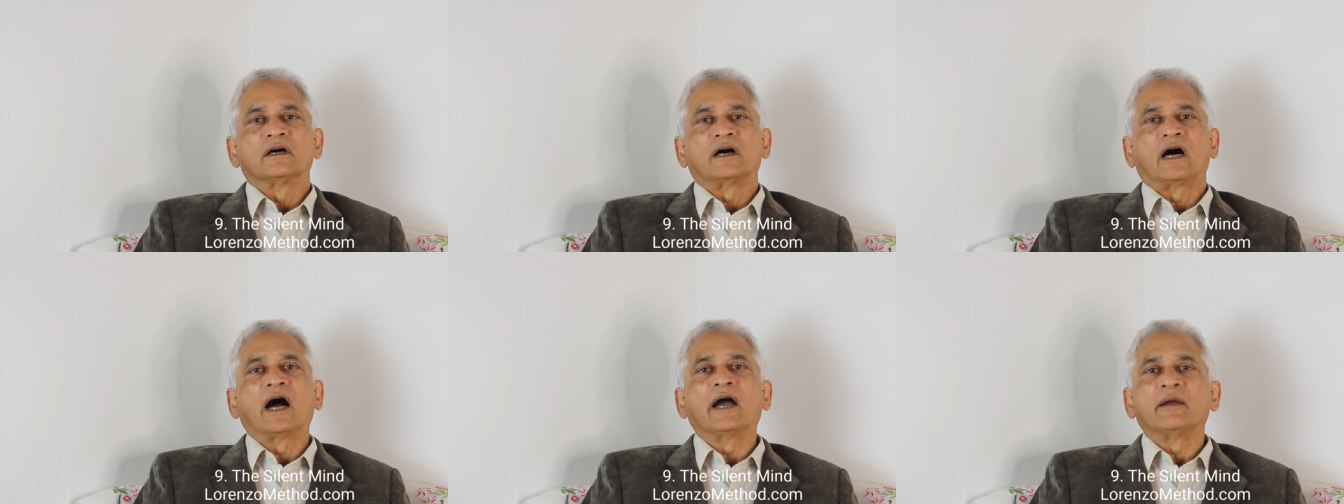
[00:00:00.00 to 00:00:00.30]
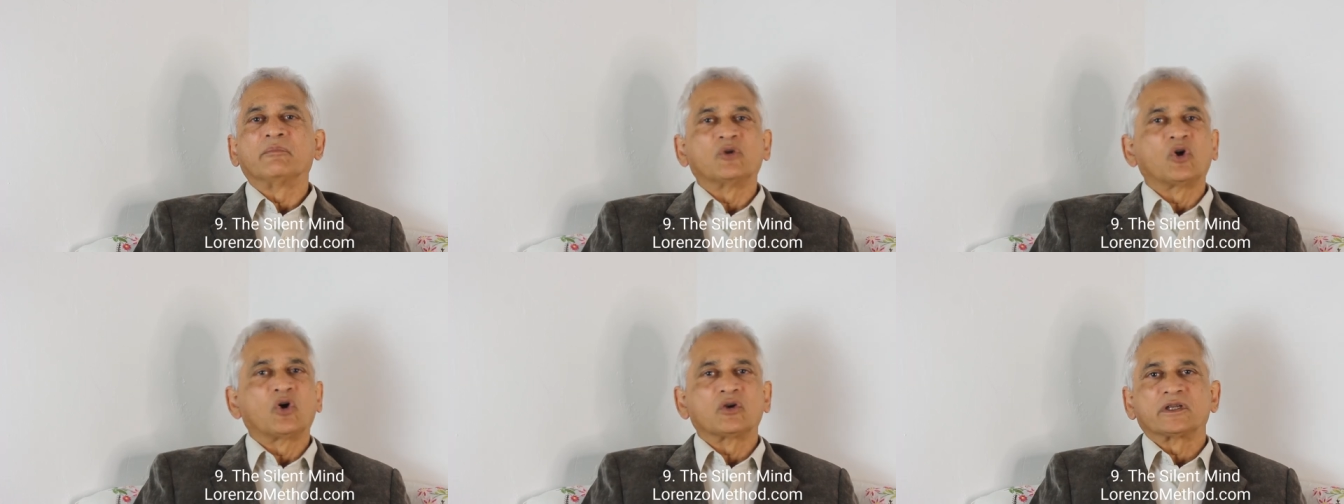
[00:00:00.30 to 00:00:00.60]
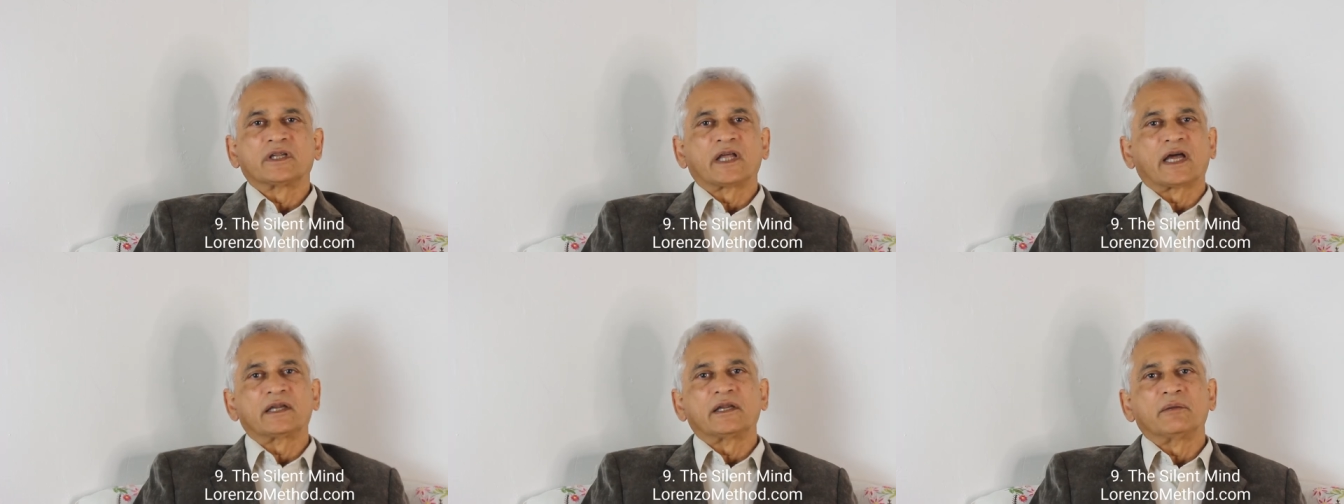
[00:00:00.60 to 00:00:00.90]
I'm
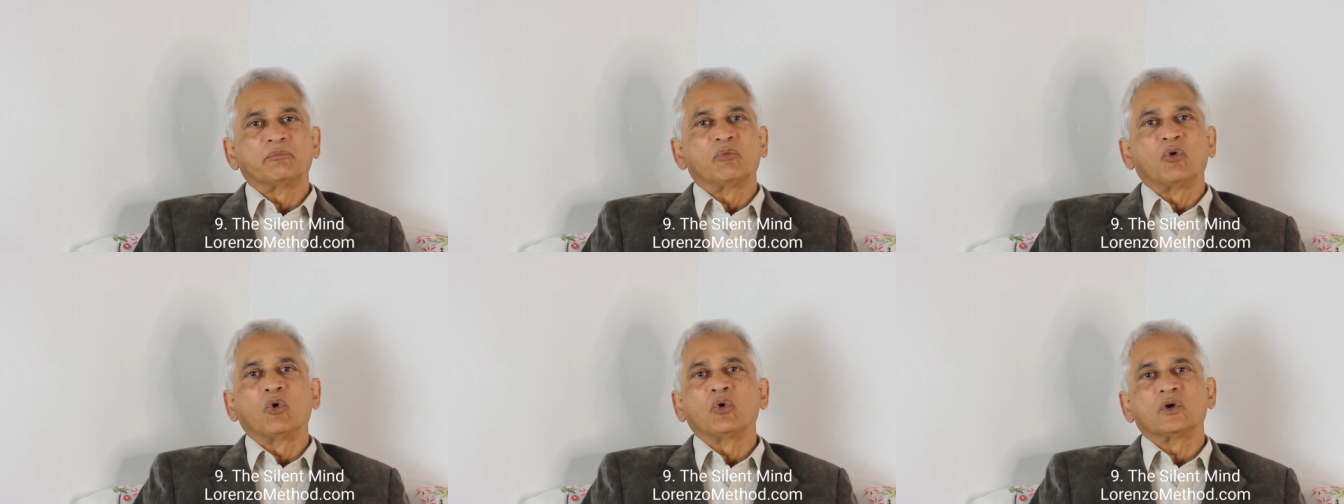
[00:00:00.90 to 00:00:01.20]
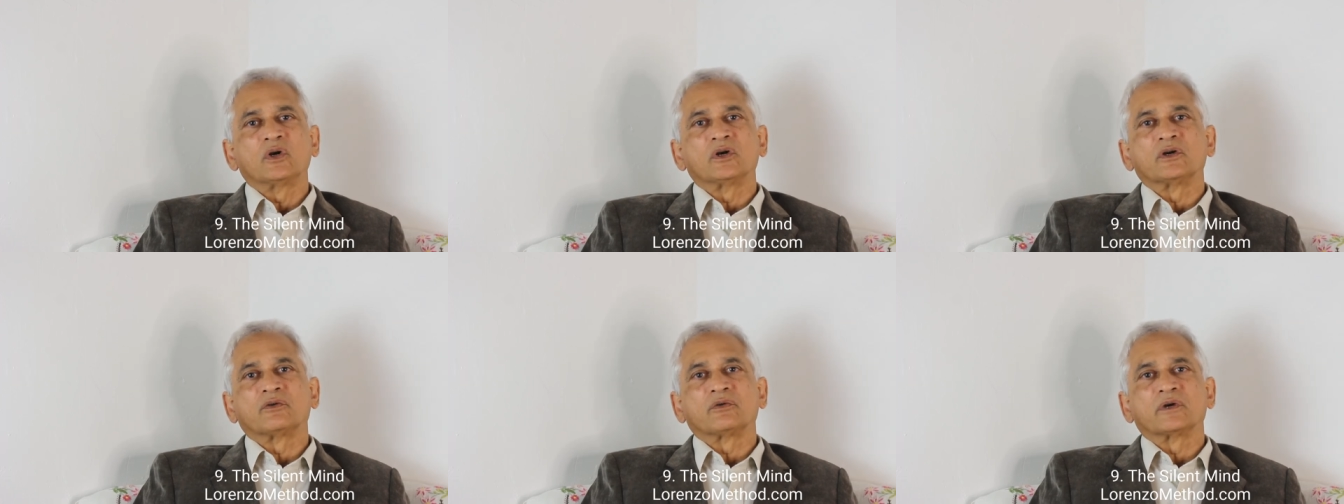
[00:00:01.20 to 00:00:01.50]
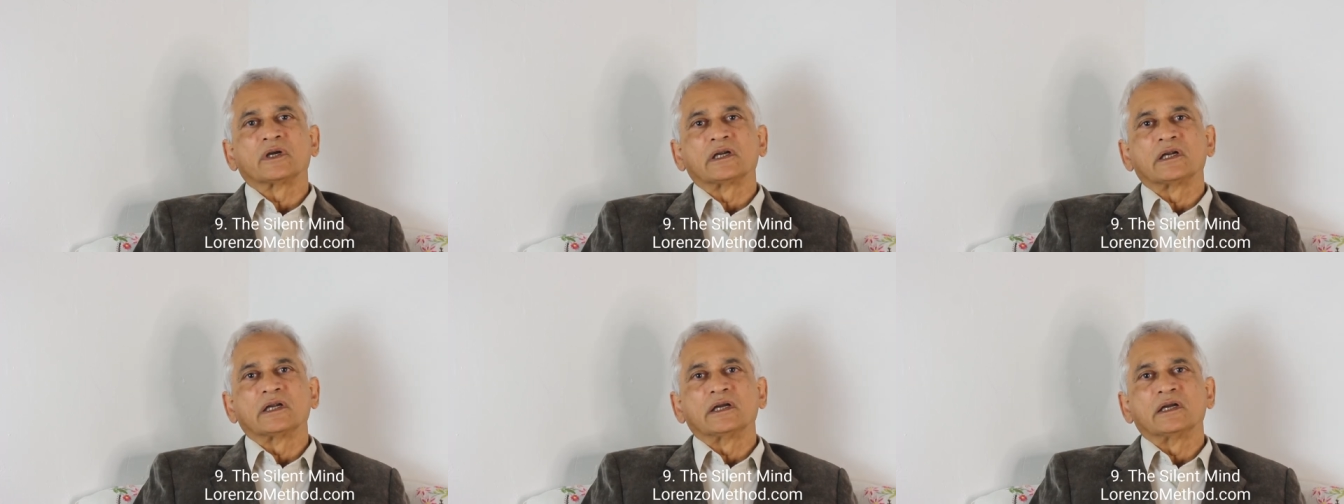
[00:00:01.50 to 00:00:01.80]
not that important
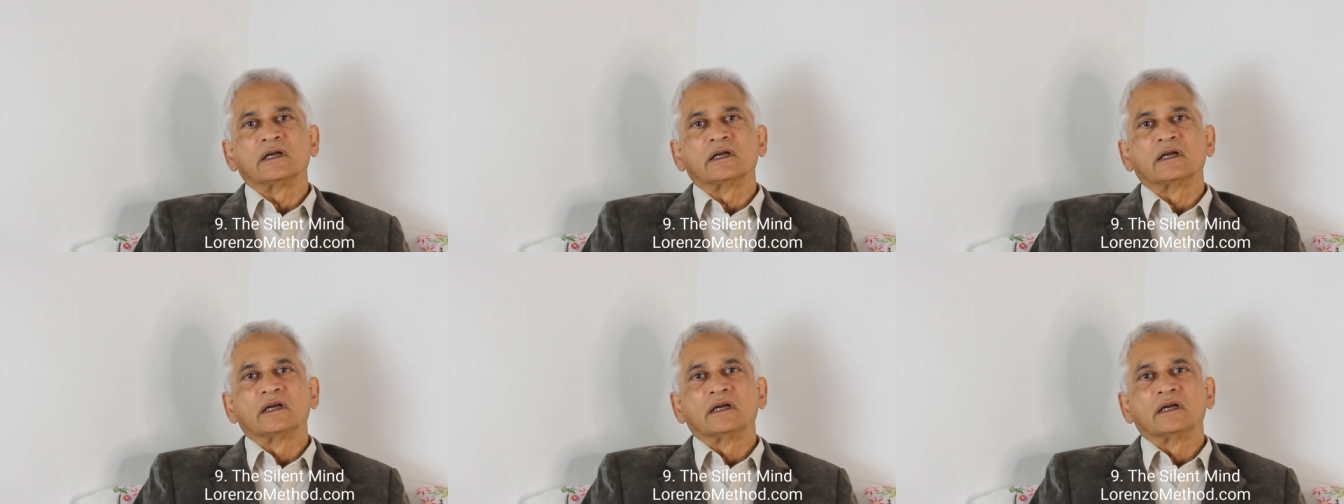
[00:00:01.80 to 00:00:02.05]
really,